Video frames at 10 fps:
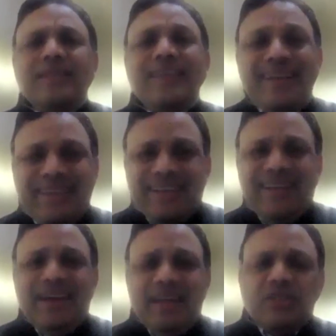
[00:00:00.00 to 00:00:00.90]

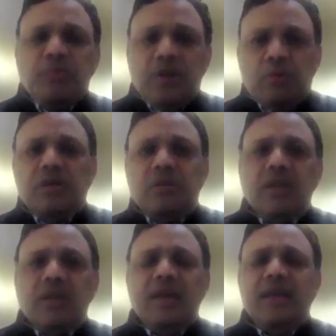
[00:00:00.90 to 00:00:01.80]
internet as we know it
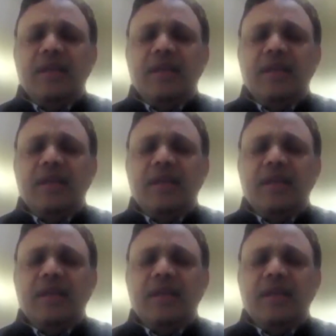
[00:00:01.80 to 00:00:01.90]
today,